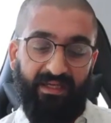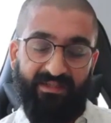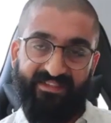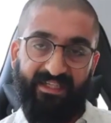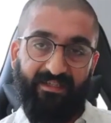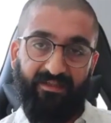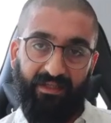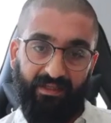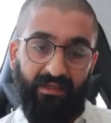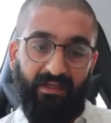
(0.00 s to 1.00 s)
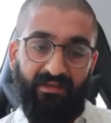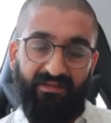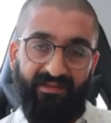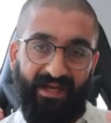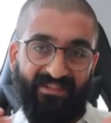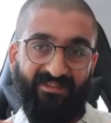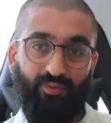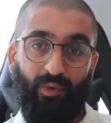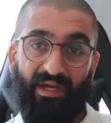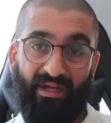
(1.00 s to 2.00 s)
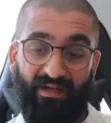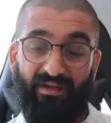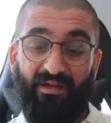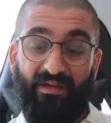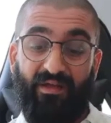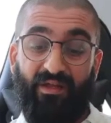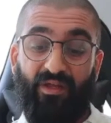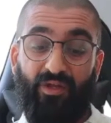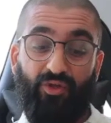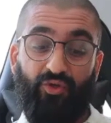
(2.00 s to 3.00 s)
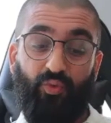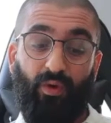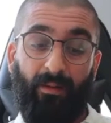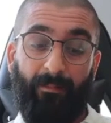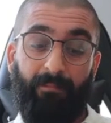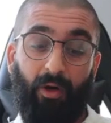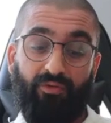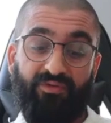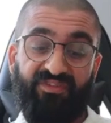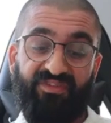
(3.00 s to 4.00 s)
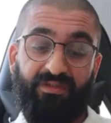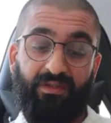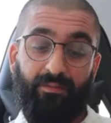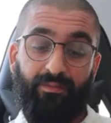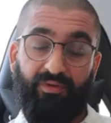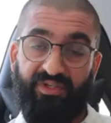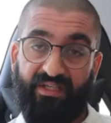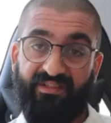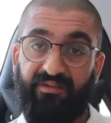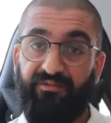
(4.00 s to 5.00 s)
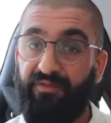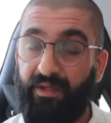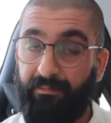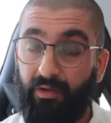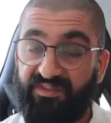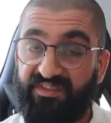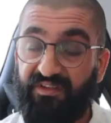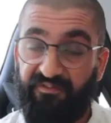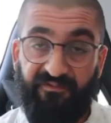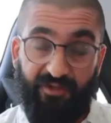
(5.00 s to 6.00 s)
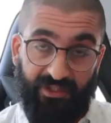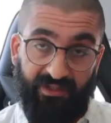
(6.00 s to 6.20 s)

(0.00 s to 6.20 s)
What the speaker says: secondly, that's where you are most productive and most efficient.